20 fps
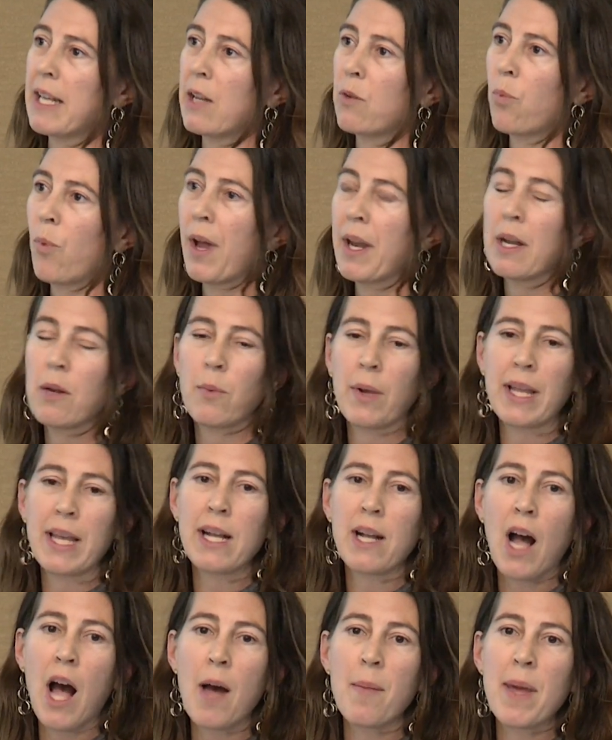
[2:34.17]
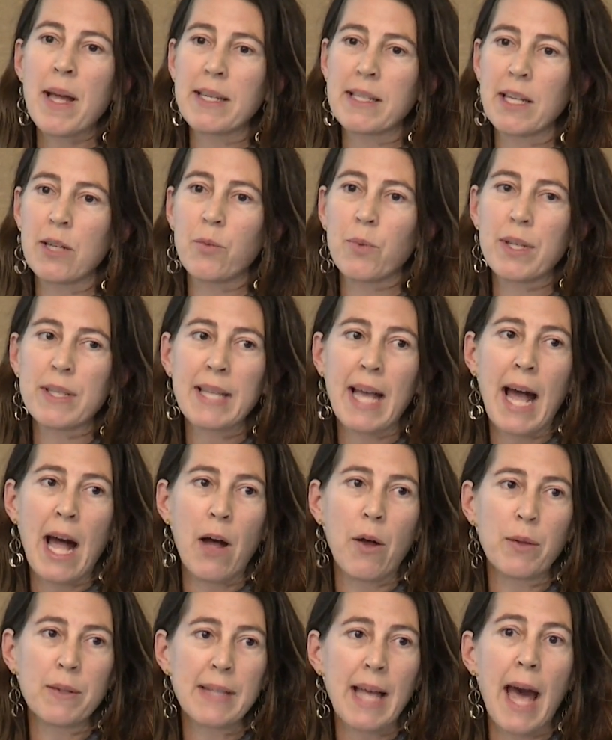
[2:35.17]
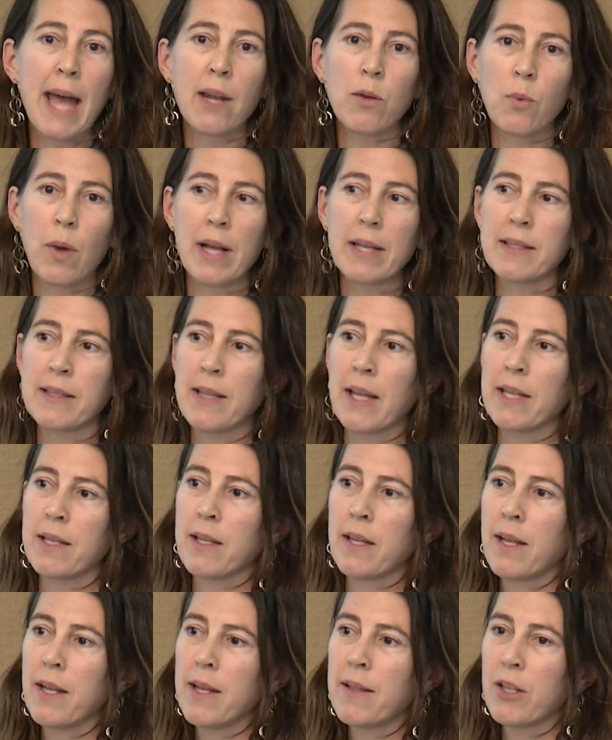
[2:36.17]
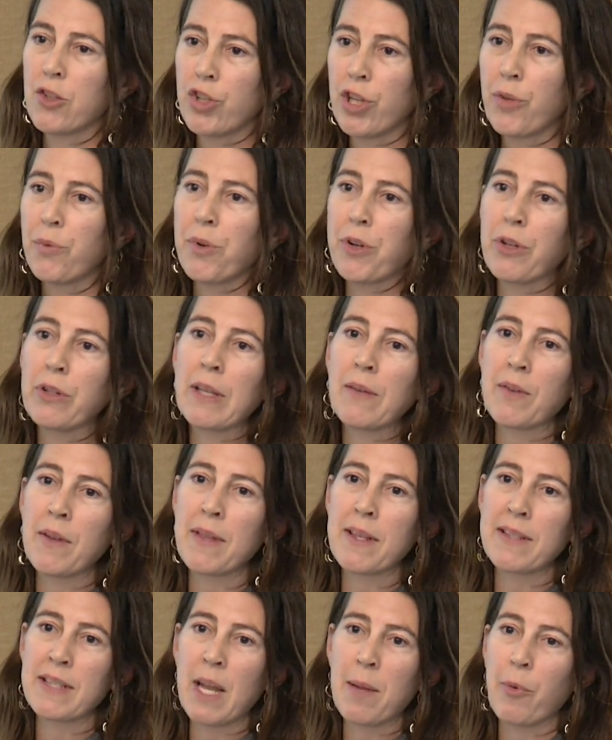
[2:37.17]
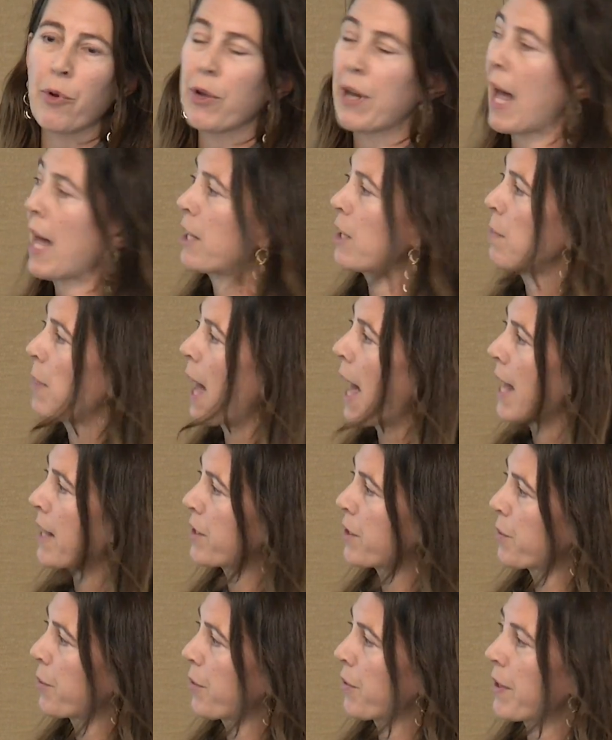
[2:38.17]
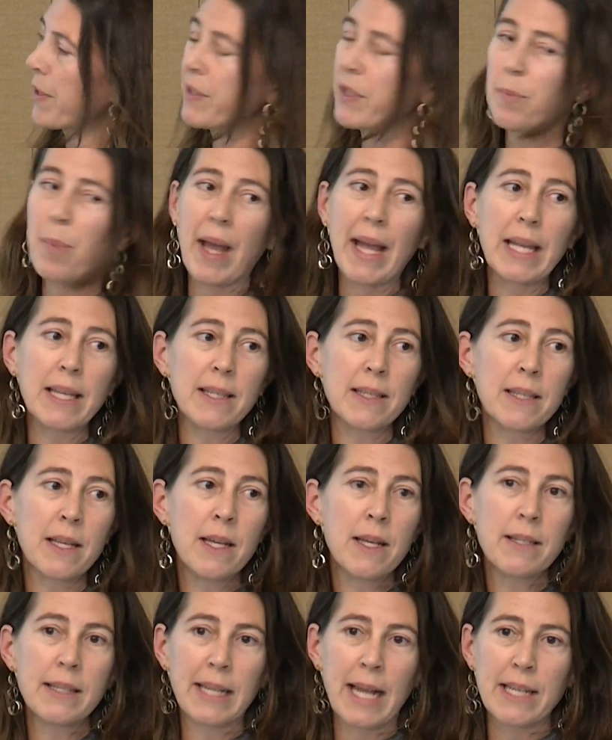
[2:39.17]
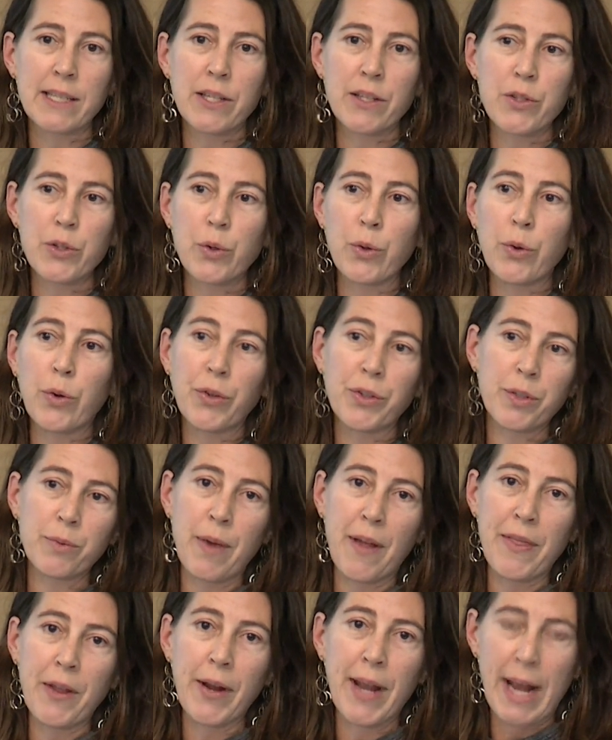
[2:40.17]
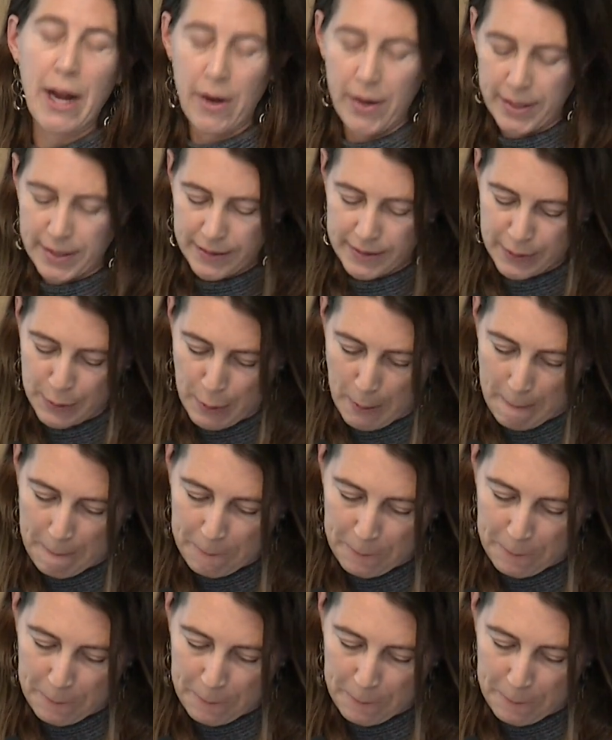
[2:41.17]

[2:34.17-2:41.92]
And what, it, what he commented was how sad it was that the children who lived in this neighborhood had to pass through this space to get to school, to run their errands.